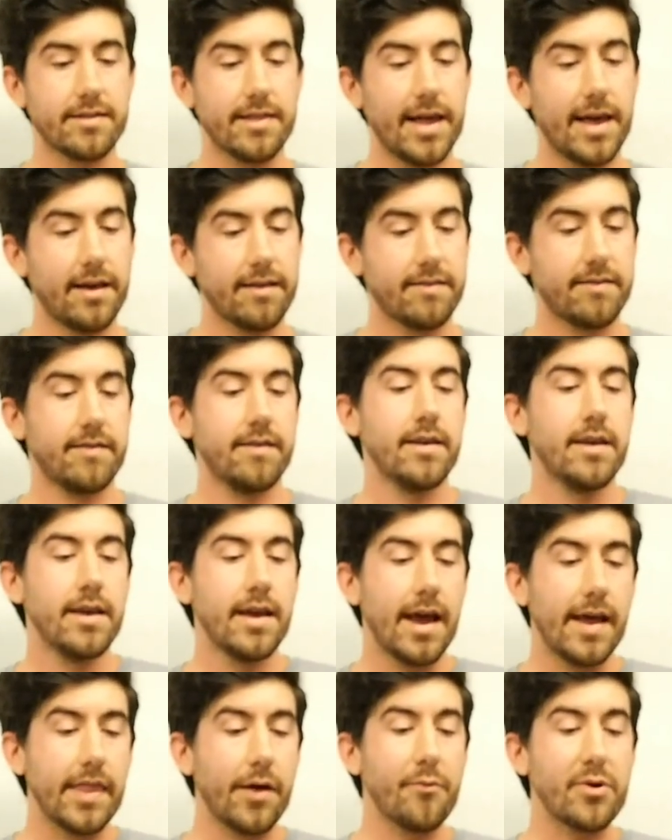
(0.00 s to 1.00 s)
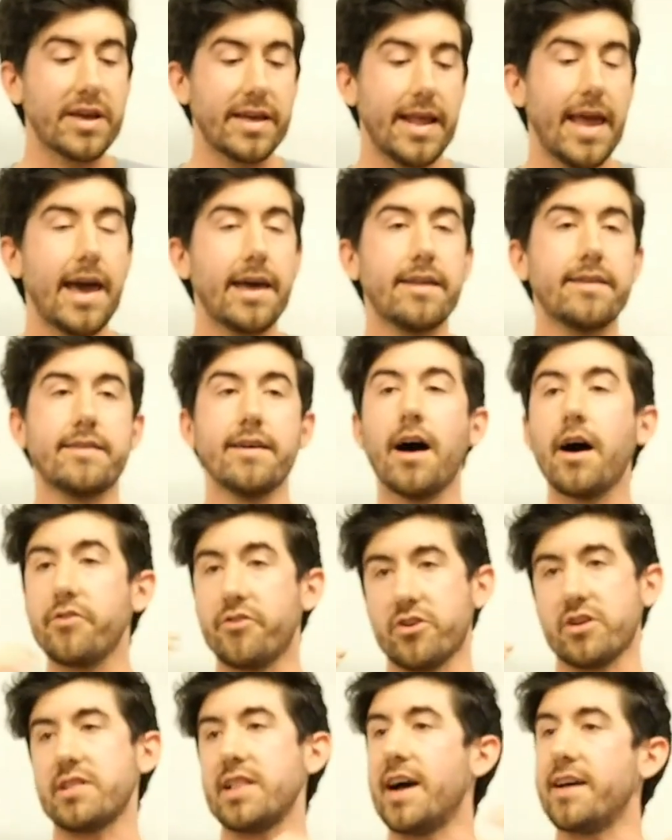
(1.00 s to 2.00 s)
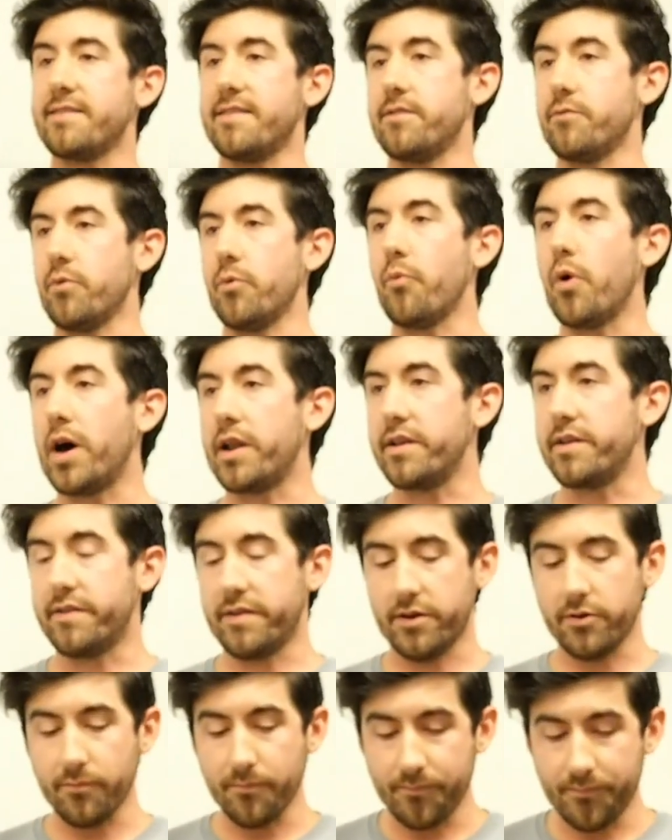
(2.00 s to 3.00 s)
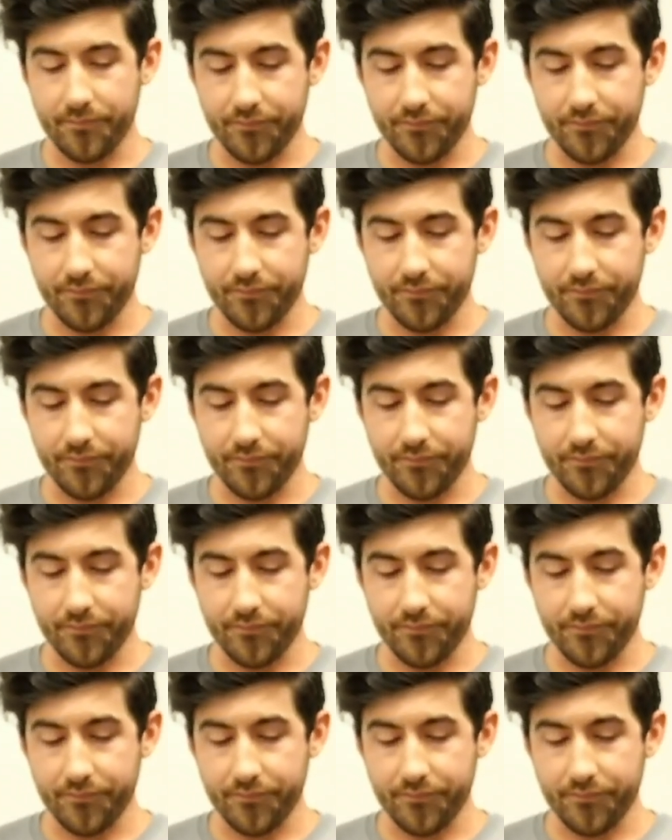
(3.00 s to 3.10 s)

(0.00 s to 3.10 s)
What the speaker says: class, and then we could add it to other classes we wanted to.